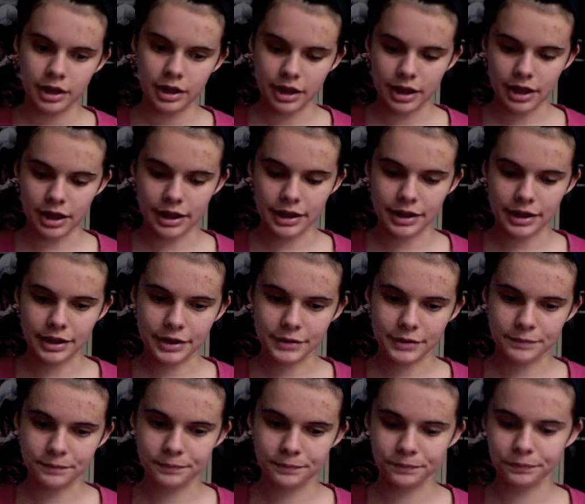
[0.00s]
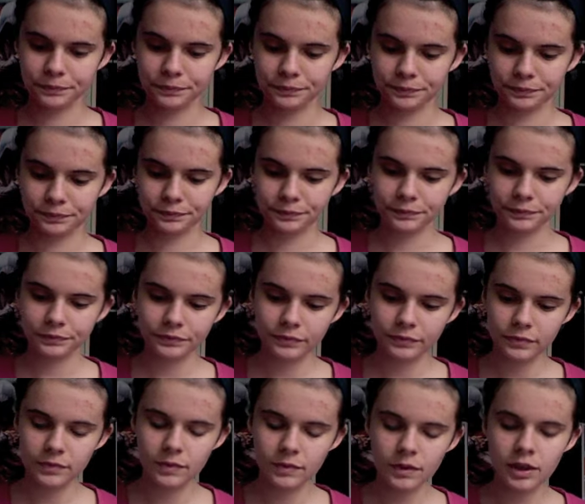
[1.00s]
Um,
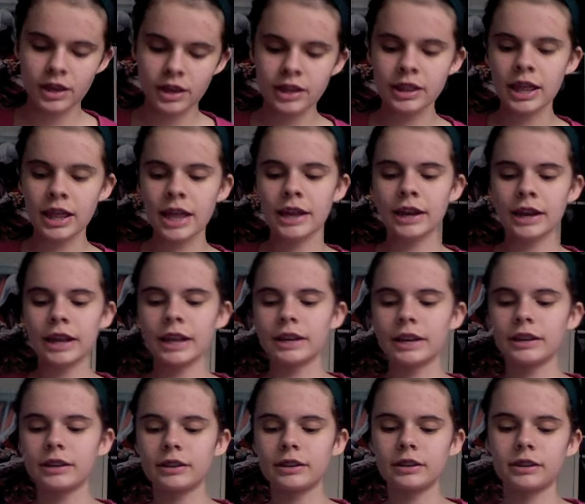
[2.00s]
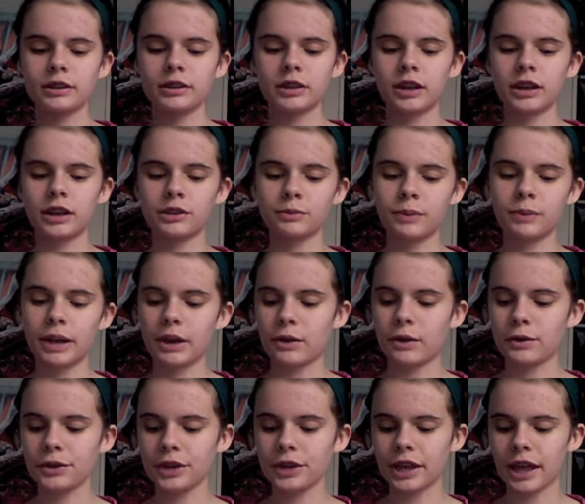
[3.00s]
and then in as well,
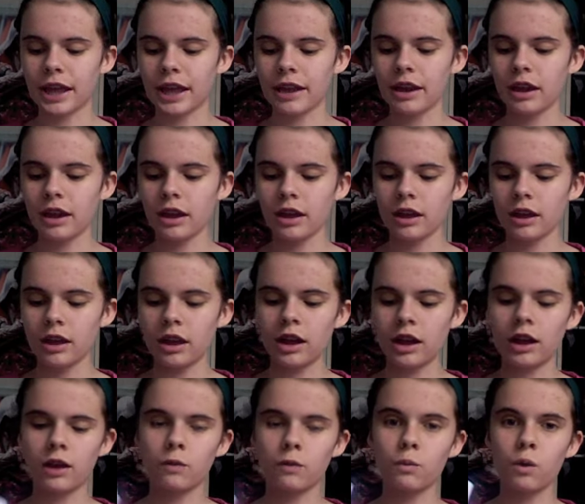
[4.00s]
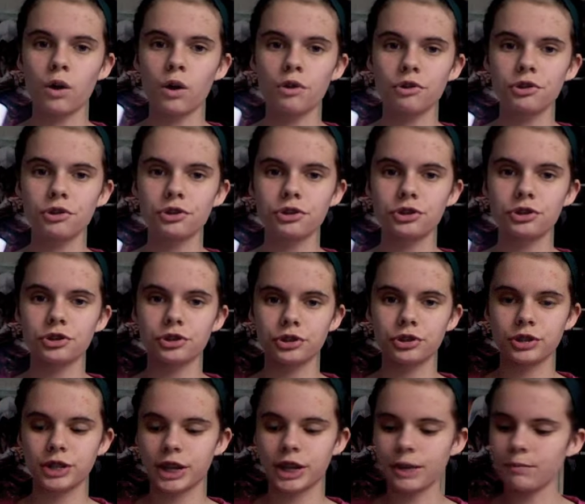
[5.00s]
you get a wash,
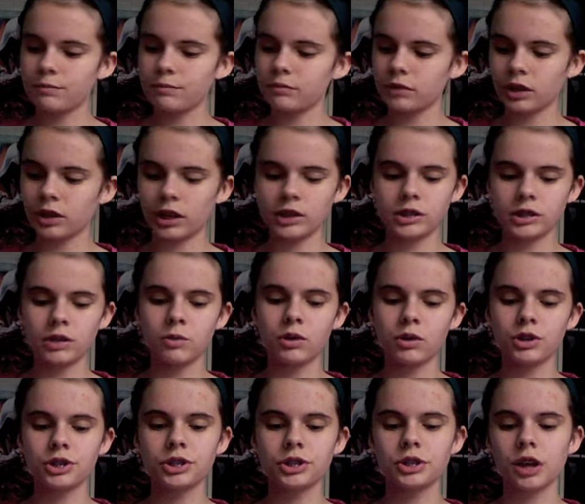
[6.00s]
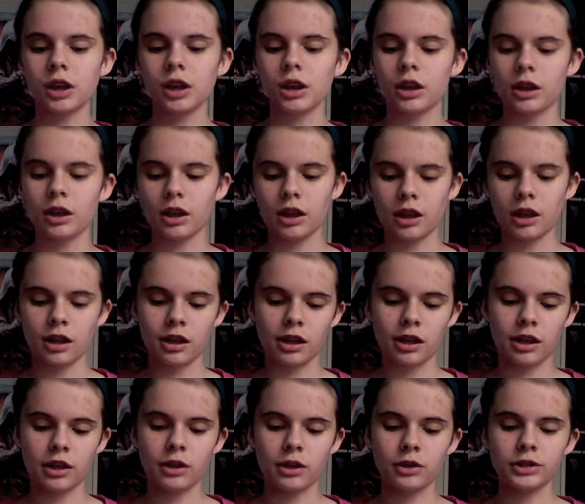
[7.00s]
deep cleansing wash,
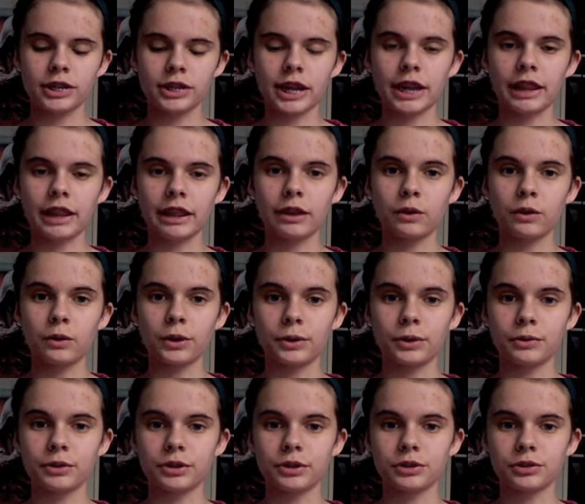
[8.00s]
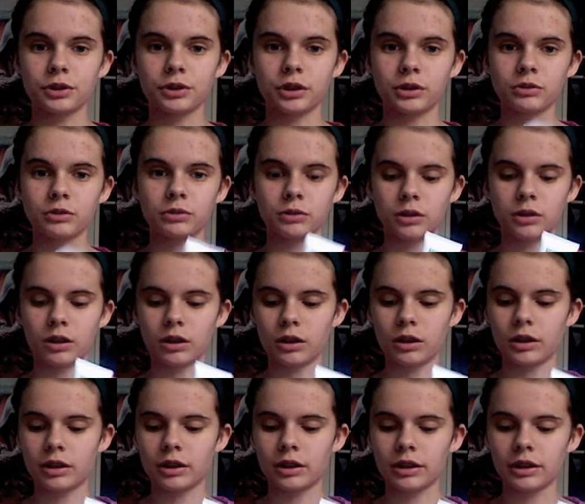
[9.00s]
uh, daily oil control,
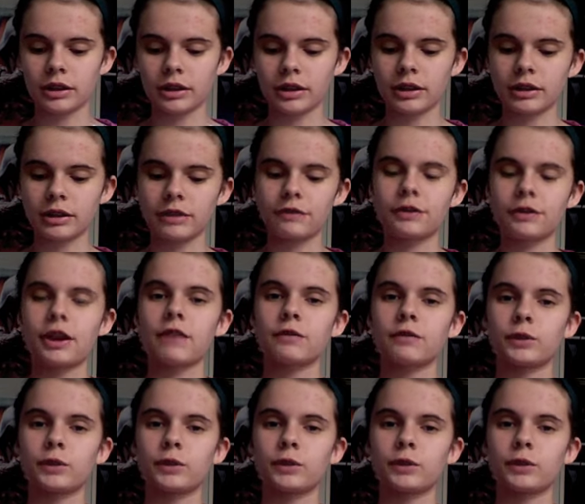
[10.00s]
you have